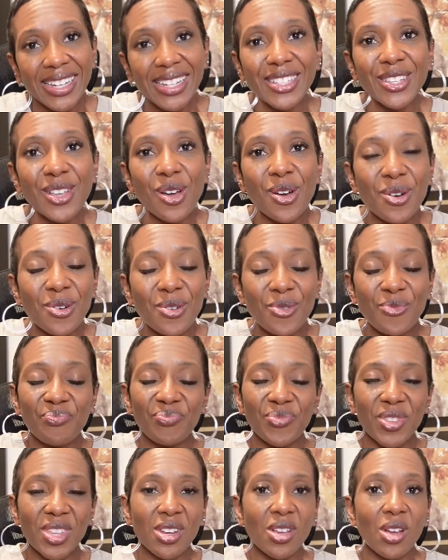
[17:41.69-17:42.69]
So,
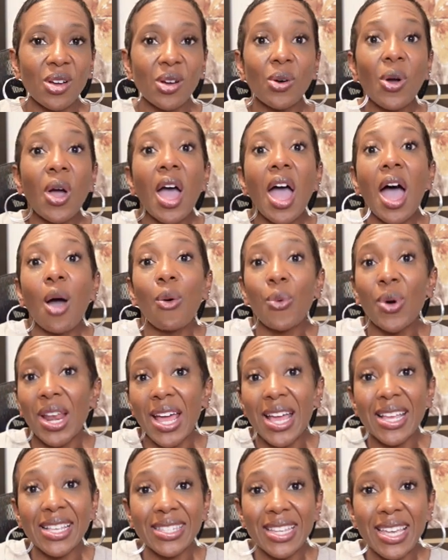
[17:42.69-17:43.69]

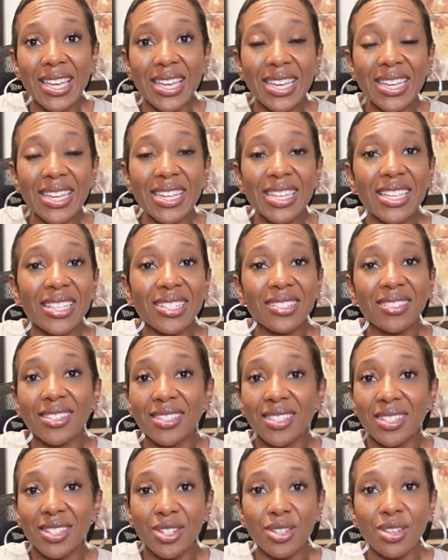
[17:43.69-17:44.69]
what I say is
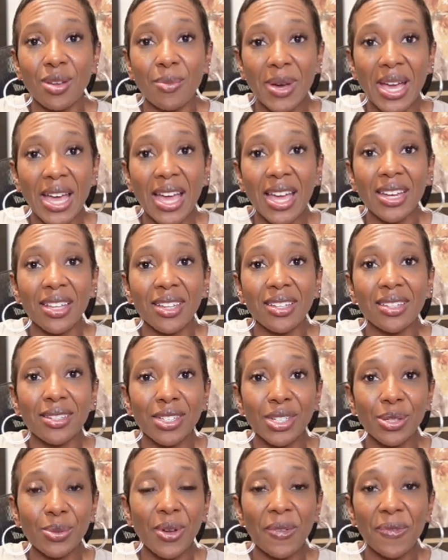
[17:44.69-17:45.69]
listen to your body,
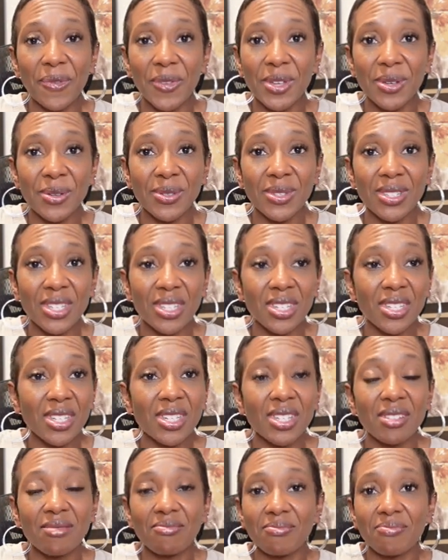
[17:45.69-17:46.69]
do what feels
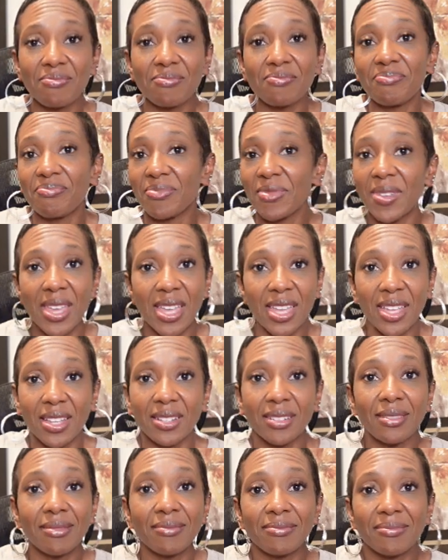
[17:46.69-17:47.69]
good,
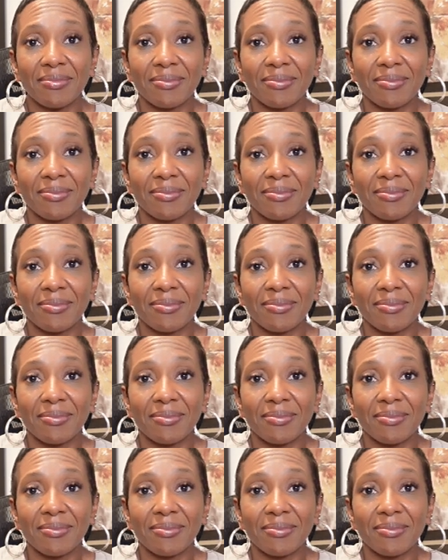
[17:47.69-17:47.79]
and